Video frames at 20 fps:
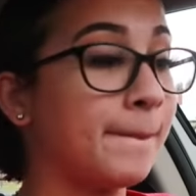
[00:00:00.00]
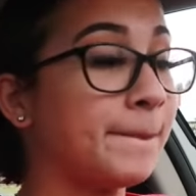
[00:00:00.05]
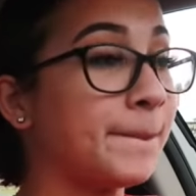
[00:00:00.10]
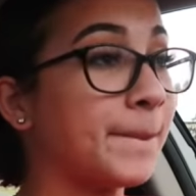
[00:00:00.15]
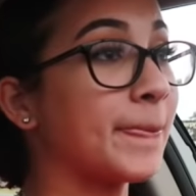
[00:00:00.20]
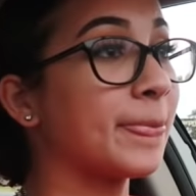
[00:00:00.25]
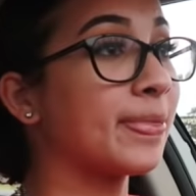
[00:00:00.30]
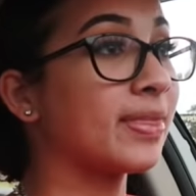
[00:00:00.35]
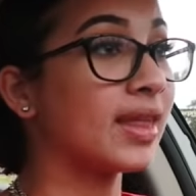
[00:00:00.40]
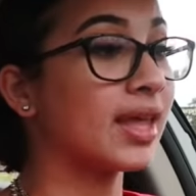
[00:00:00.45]

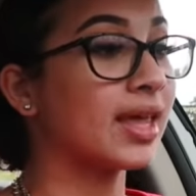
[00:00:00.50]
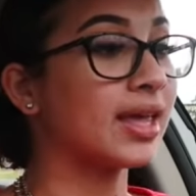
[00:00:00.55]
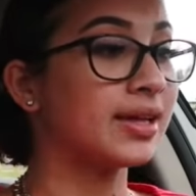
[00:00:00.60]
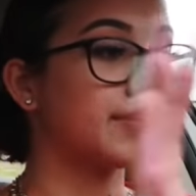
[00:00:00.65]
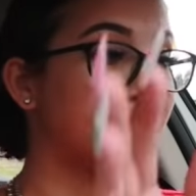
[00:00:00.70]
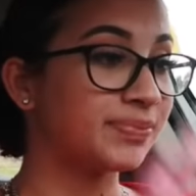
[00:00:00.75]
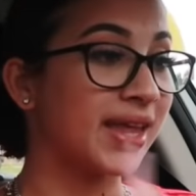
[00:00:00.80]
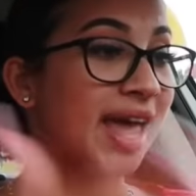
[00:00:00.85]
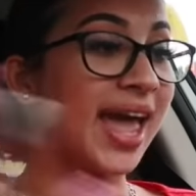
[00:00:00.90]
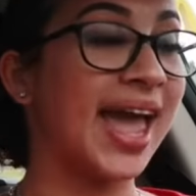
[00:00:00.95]

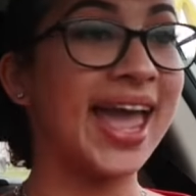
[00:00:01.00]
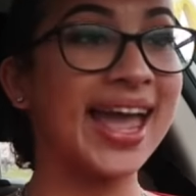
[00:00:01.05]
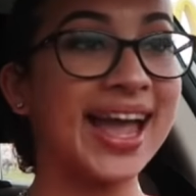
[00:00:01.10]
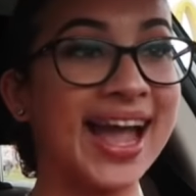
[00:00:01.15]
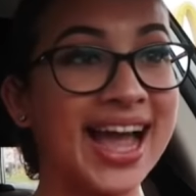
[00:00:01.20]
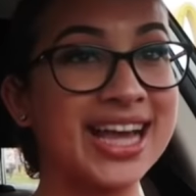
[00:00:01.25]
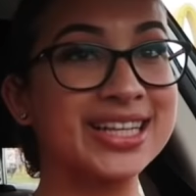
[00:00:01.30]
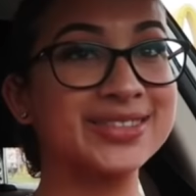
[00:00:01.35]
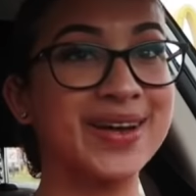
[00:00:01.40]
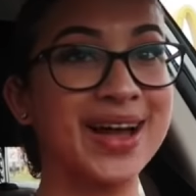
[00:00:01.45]
Hey
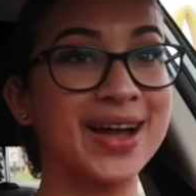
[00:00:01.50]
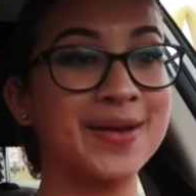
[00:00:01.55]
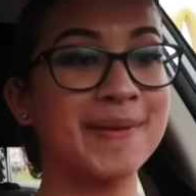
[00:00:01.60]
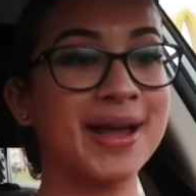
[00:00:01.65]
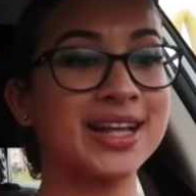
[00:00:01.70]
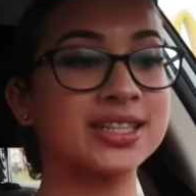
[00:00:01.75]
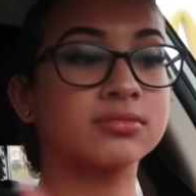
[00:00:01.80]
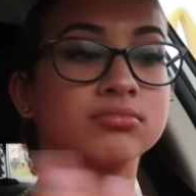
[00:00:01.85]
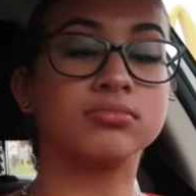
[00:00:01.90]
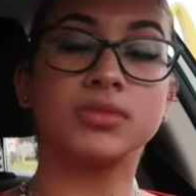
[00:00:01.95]
guys, welcome
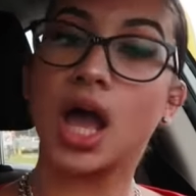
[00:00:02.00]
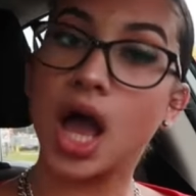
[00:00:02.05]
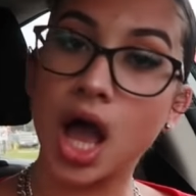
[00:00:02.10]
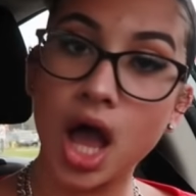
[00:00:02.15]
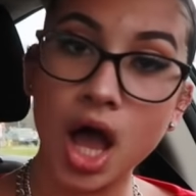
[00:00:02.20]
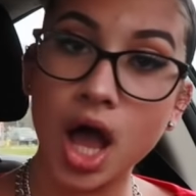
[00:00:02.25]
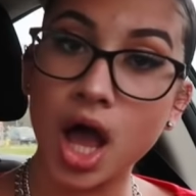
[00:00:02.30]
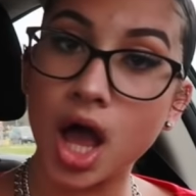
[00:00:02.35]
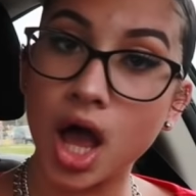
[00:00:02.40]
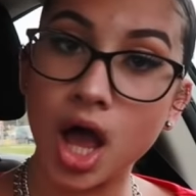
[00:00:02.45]
back.
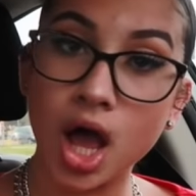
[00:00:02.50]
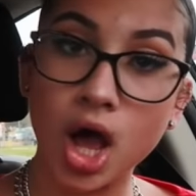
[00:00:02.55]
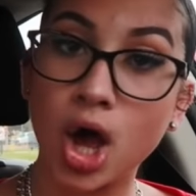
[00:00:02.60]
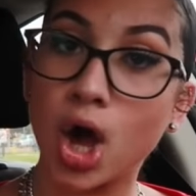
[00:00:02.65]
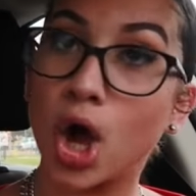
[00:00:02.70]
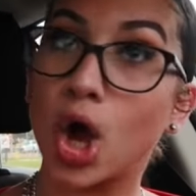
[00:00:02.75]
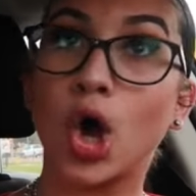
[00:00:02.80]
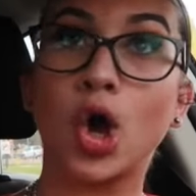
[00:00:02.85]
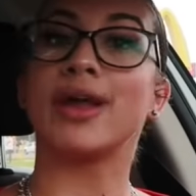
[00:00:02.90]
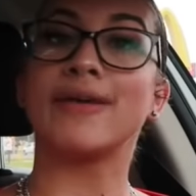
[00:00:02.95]

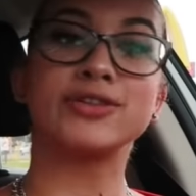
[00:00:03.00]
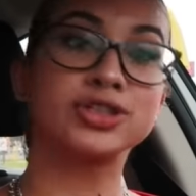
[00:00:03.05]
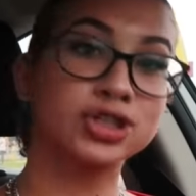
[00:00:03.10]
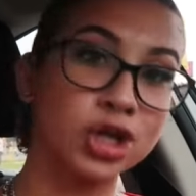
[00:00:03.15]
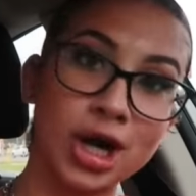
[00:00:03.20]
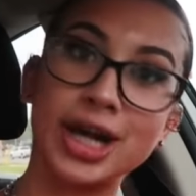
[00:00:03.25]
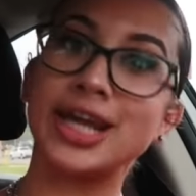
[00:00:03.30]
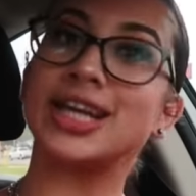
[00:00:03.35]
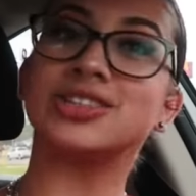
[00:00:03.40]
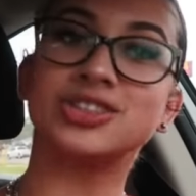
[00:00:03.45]
No, if it's
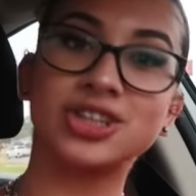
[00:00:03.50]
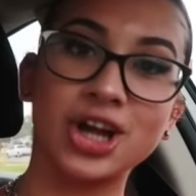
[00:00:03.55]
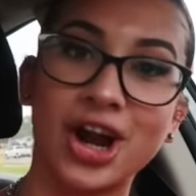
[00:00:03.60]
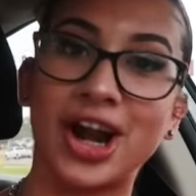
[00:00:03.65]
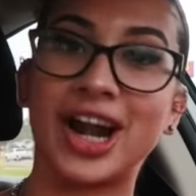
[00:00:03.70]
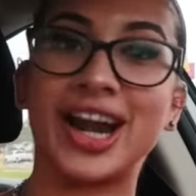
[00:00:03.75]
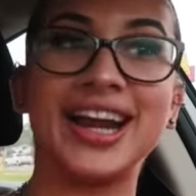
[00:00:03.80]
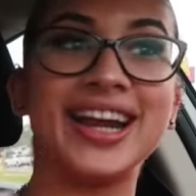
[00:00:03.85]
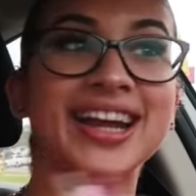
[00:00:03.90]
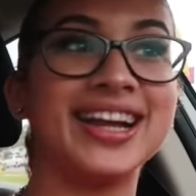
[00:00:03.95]
dirty, it's
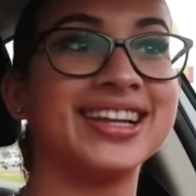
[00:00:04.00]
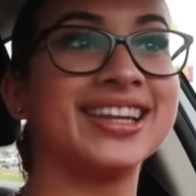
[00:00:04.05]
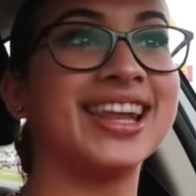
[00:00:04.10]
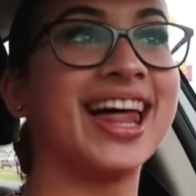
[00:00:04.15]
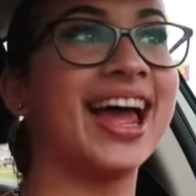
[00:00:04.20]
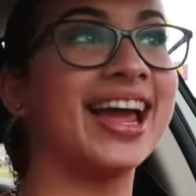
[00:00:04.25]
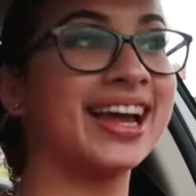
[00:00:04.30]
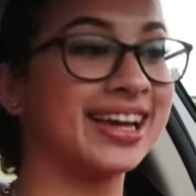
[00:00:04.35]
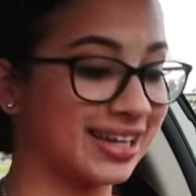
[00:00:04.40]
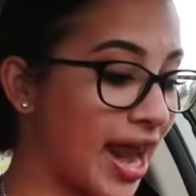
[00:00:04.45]
dirty.
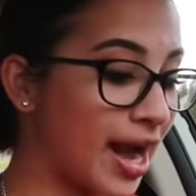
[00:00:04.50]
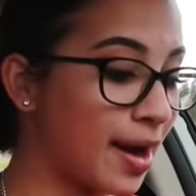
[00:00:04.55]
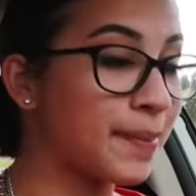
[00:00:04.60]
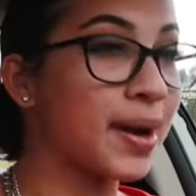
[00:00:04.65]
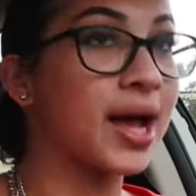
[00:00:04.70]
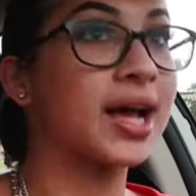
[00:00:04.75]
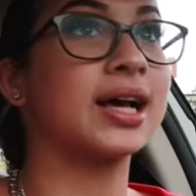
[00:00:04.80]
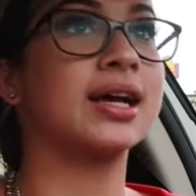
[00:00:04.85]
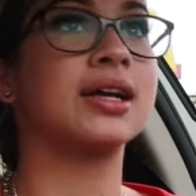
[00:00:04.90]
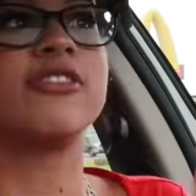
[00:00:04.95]
Like, and I'm
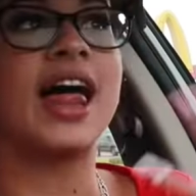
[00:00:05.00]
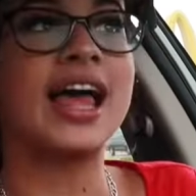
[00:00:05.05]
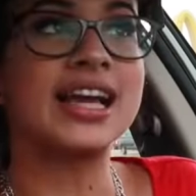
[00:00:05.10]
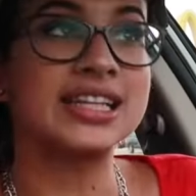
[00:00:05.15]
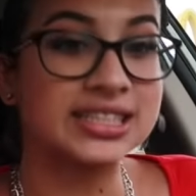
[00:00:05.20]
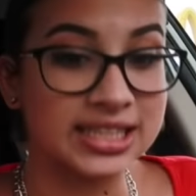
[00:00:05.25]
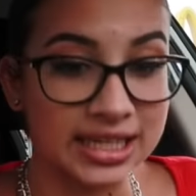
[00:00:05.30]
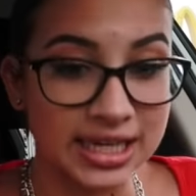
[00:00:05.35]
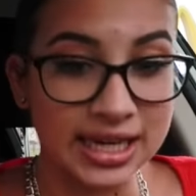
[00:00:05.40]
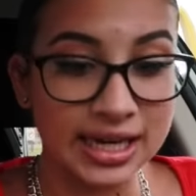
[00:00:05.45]
not
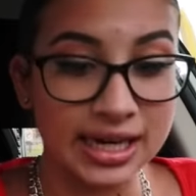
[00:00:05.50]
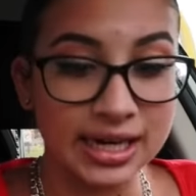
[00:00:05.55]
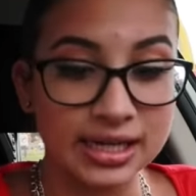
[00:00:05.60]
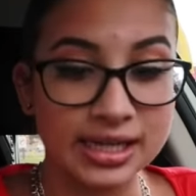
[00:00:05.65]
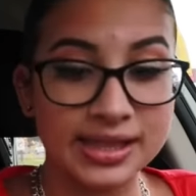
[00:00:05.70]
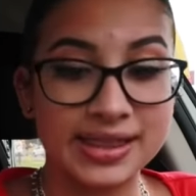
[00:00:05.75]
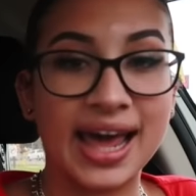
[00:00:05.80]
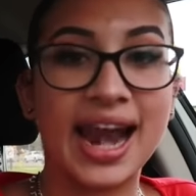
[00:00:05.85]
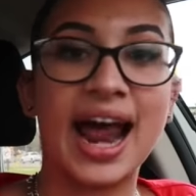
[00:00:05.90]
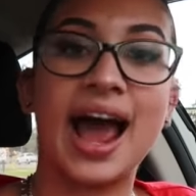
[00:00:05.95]
flexing
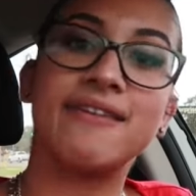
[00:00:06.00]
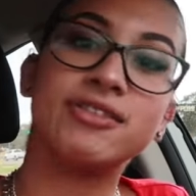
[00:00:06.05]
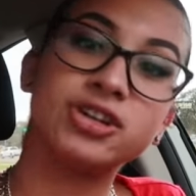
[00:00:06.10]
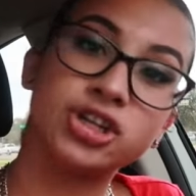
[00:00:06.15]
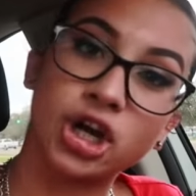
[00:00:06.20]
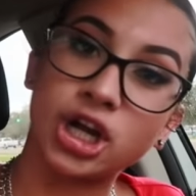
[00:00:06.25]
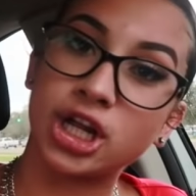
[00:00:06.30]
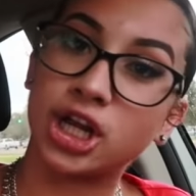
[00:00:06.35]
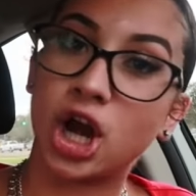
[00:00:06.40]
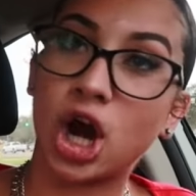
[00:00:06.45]
that I have a
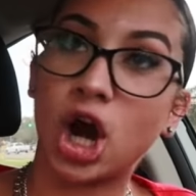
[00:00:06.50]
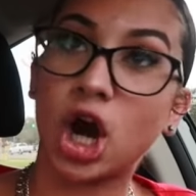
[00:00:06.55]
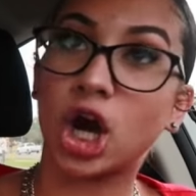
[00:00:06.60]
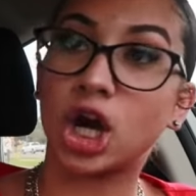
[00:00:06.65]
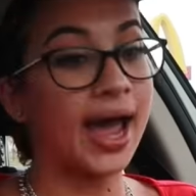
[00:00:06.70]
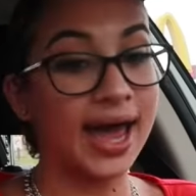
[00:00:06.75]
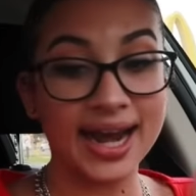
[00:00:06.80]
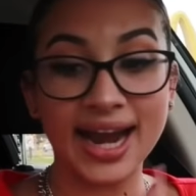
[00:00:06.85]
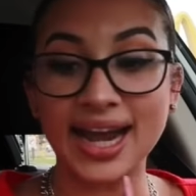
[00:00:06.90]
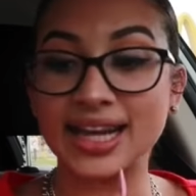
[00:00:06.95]
dirty car,
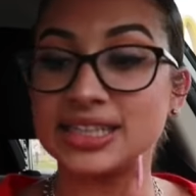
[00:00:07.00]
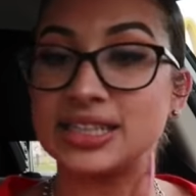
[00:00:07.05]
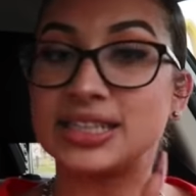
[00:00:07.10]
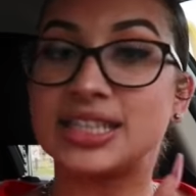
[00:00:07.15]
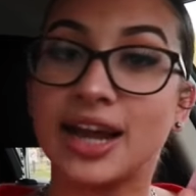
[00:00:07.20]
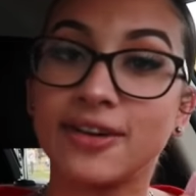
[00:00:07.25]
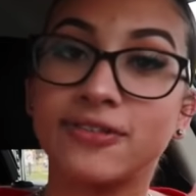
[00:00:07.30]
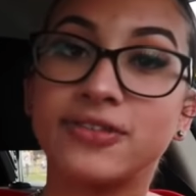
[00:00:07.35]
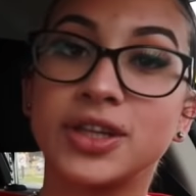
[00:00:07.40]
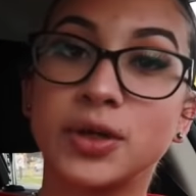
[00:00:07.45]
and I
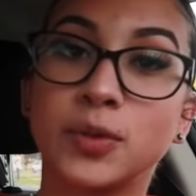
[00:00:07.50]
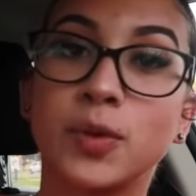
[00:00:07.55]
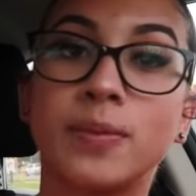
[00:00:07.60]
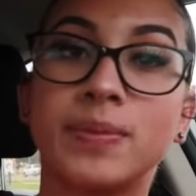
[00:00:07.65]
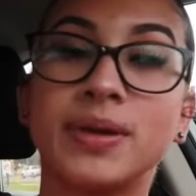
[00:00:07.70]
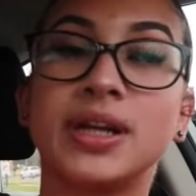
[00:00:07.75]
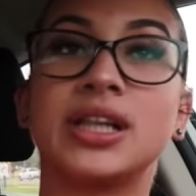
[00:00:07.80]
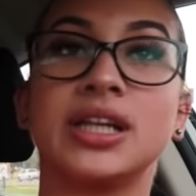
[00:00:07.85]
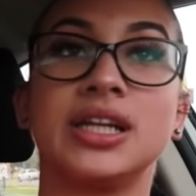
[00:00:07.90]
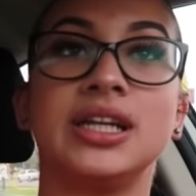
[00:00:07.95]
definitely will
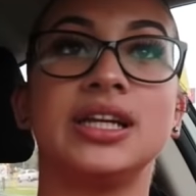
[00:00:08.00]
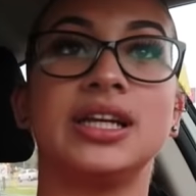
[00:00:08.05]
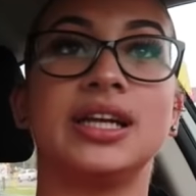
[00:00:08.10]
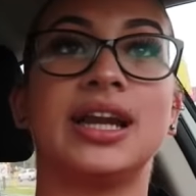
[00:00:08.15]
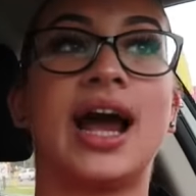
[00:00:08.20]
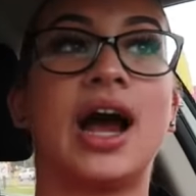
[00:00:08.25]
be cleaning it